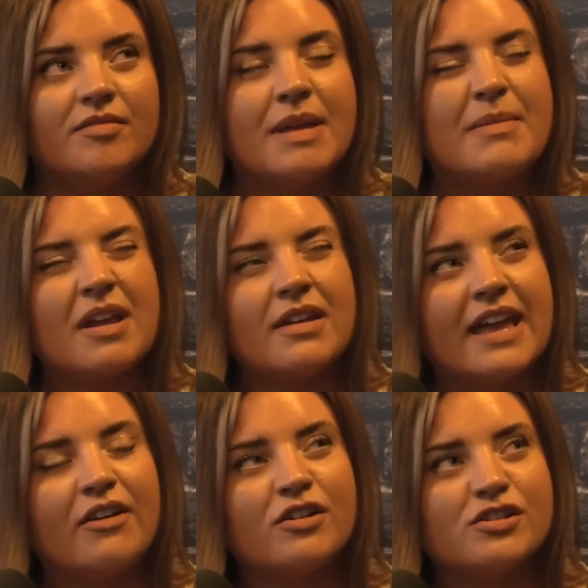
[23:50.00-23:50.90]
Maybe not
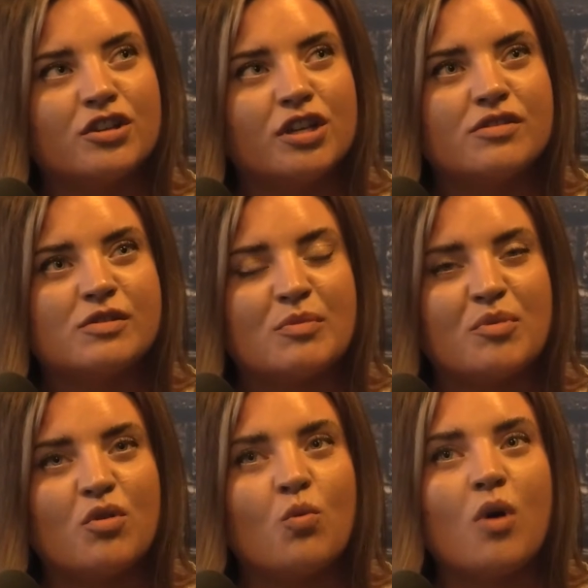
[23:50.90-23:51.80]
now because you're used to it,
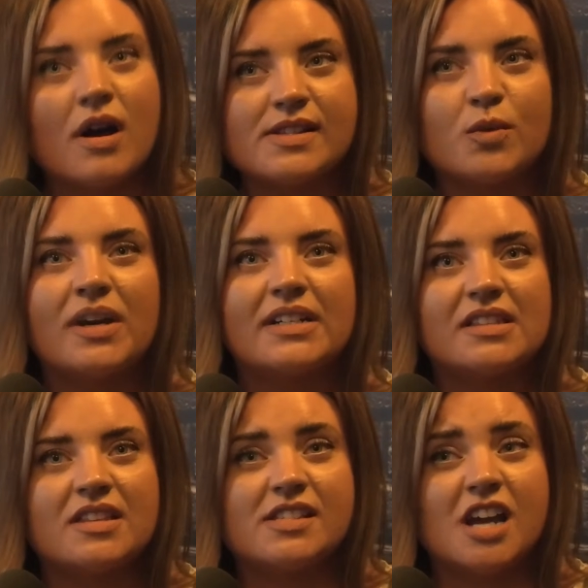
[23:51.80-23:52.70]
but was it weird
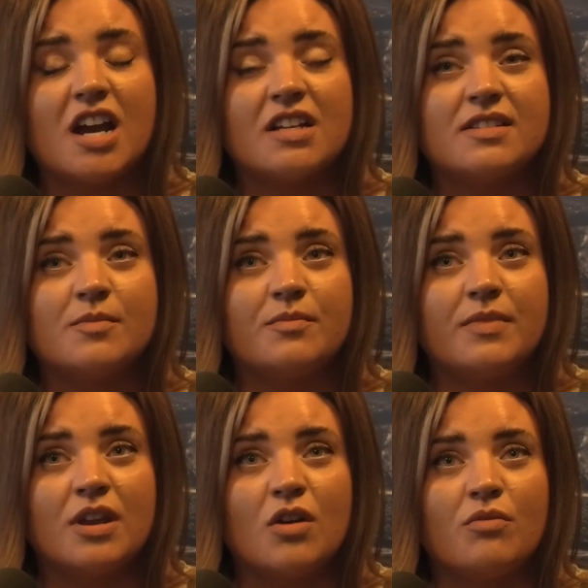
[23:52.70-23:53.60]
at the start?
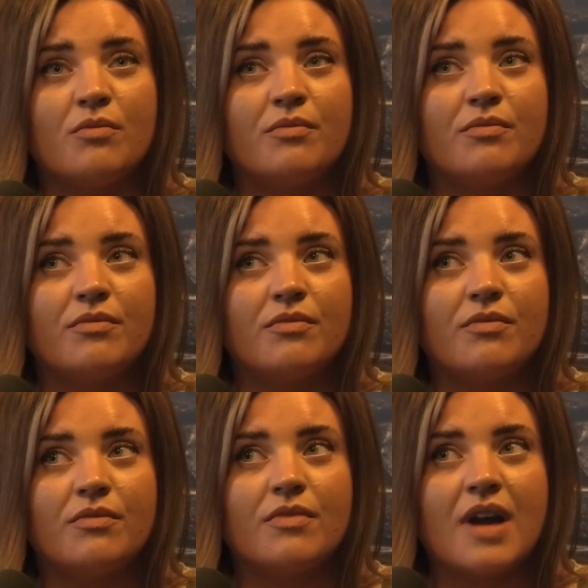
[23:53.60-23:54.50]
You know,
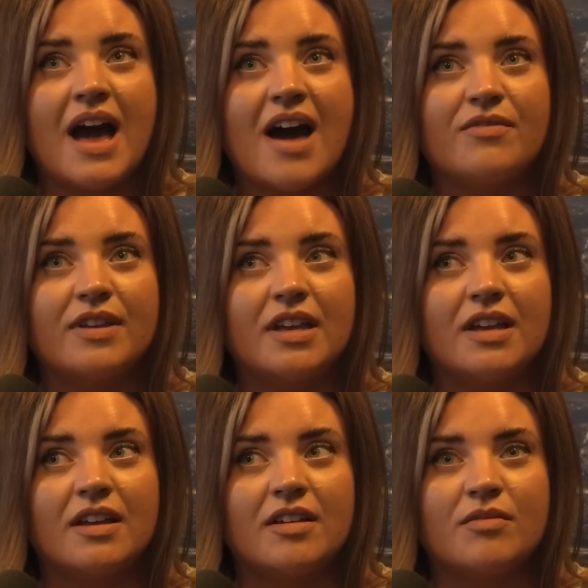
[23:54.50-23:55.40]

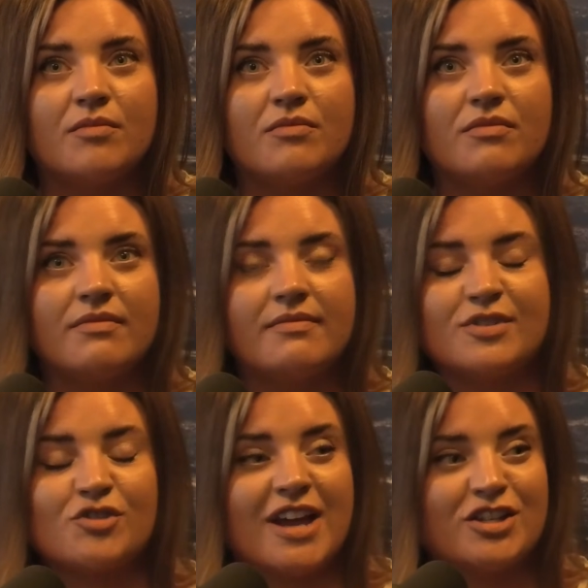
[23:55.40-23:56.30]
having
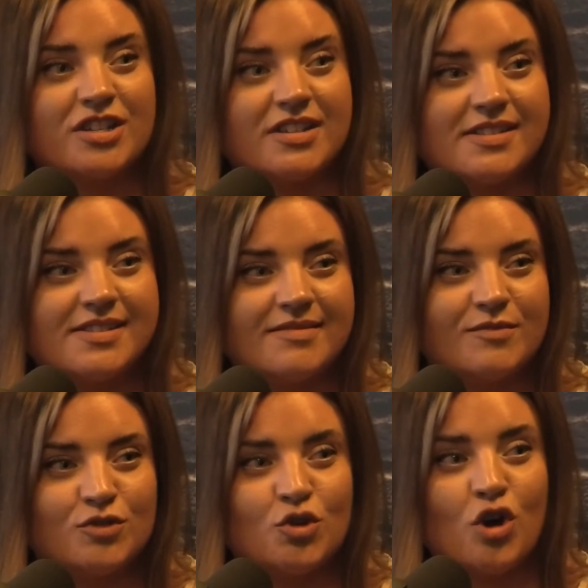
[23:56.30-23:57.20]
strangers
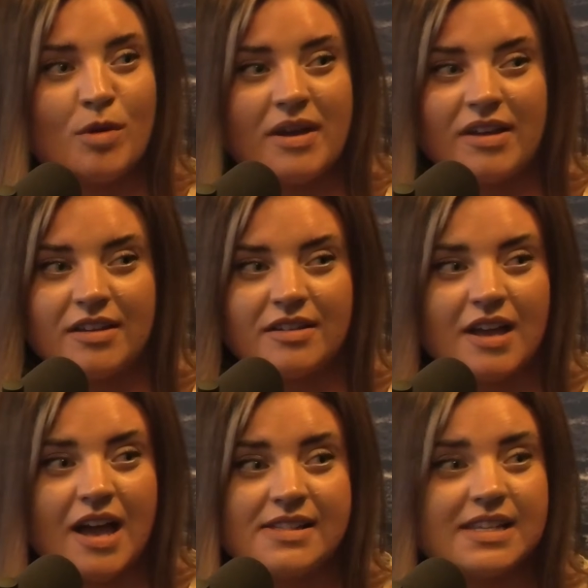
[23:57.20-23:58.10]
talk about you,
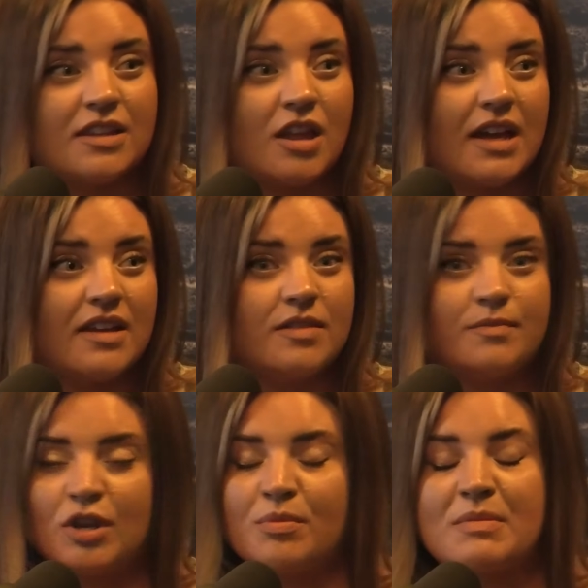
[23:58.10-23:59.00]
as in like,
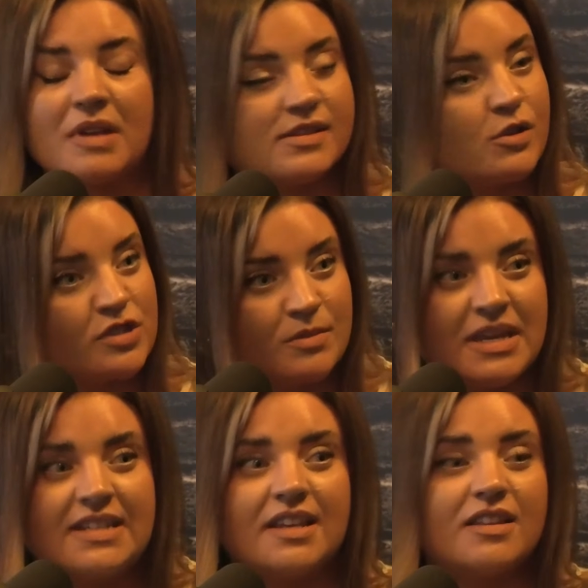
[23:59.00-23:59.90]
you know, people on social
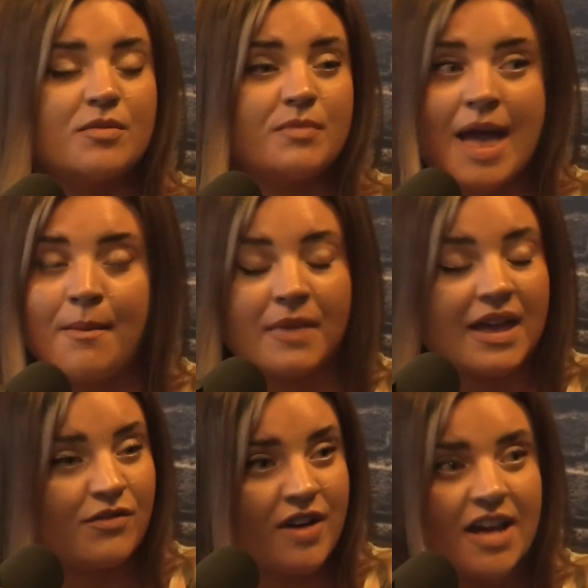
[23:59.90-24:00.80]
media, the
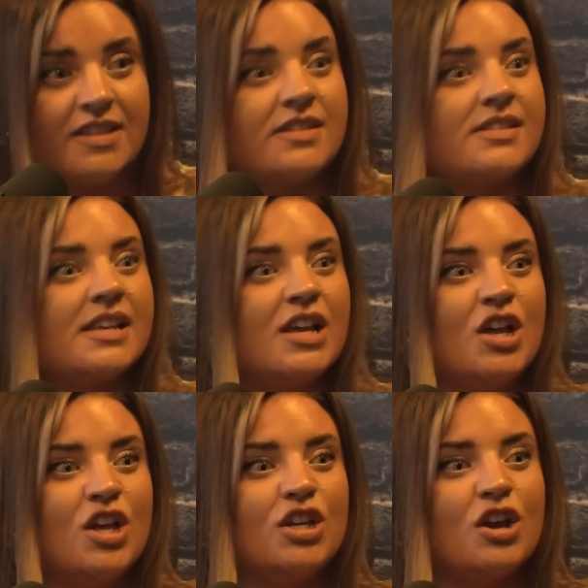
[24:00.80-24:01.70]
MMA fans,
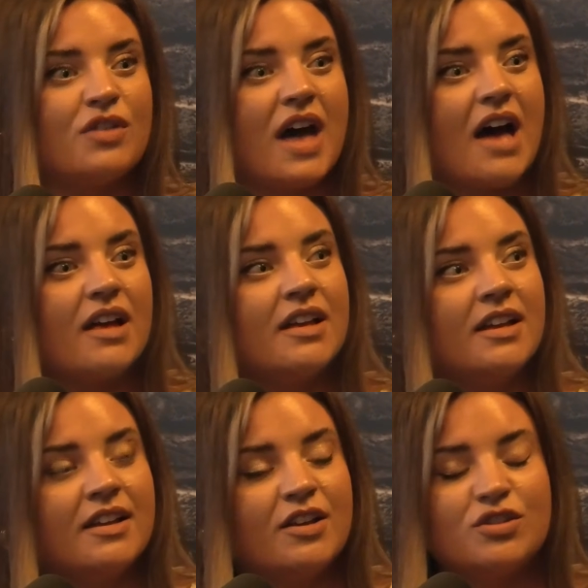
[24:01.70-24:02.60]
you know, that
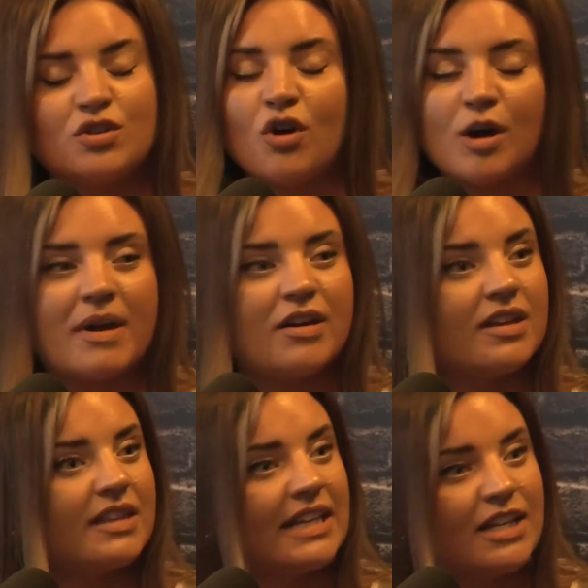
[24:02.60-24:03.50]
talk about you
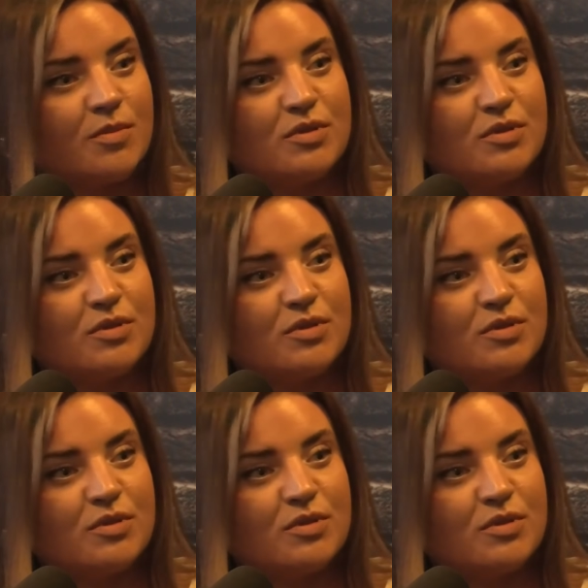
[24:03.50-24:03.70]
in the lead up